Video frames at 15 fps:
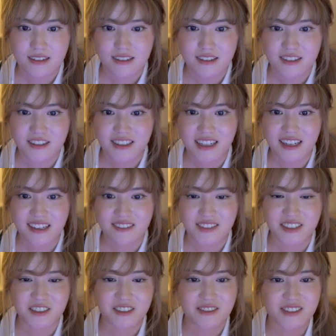You're kind of
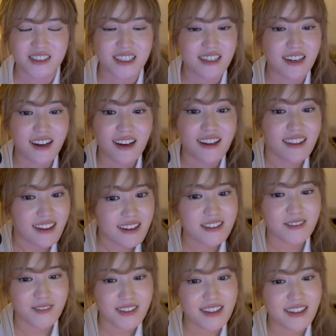introverted. That's
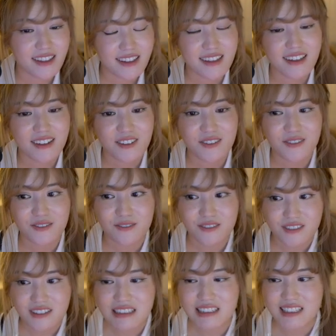one thing I
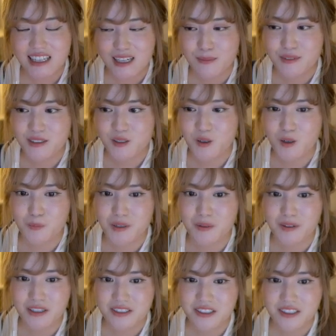really came to know about
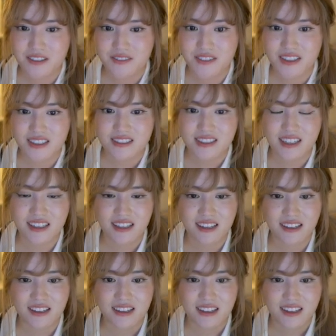myself is that
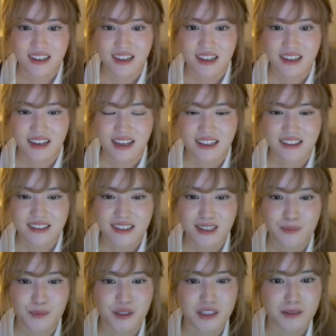like I think I
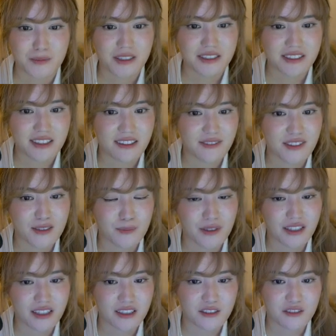pushed myself to be
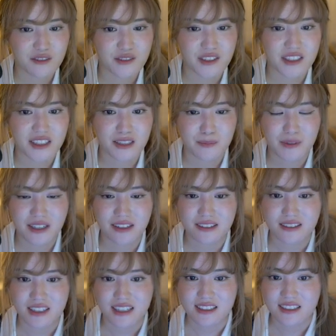extroverted because
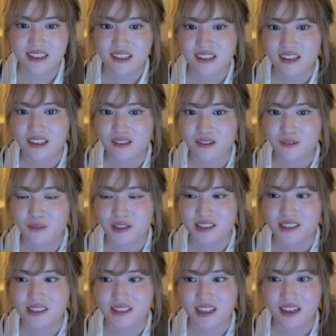that's kind of like what
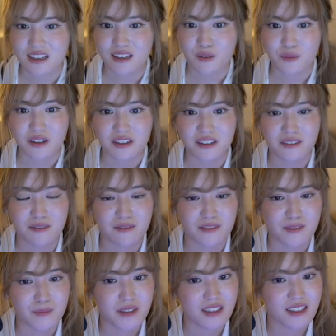society wanted
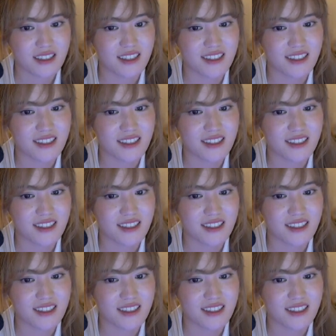from me.